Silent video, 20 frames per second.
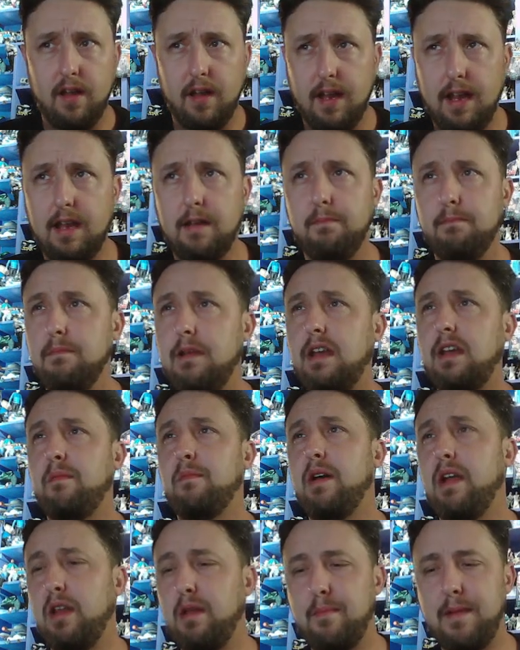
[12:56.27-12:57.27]
and many,
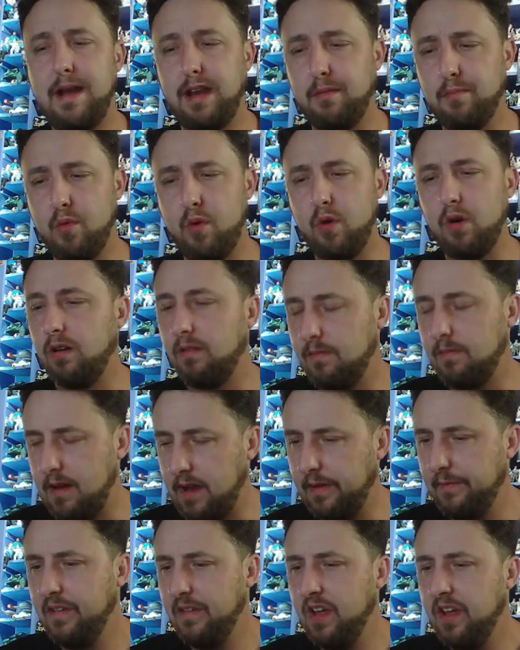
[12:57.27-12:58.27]
many, many more,
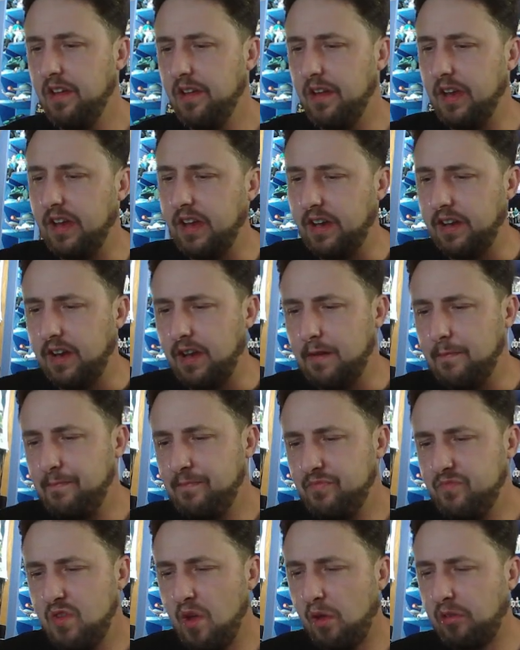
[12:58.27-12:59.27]
right? And
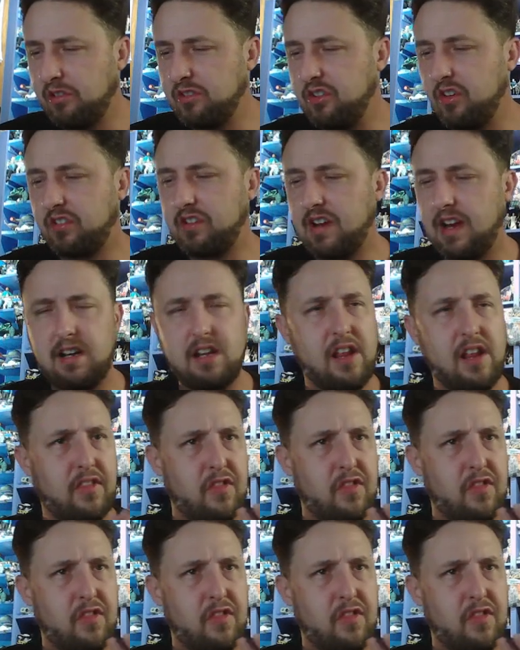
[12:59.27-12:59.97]
those are just kind of like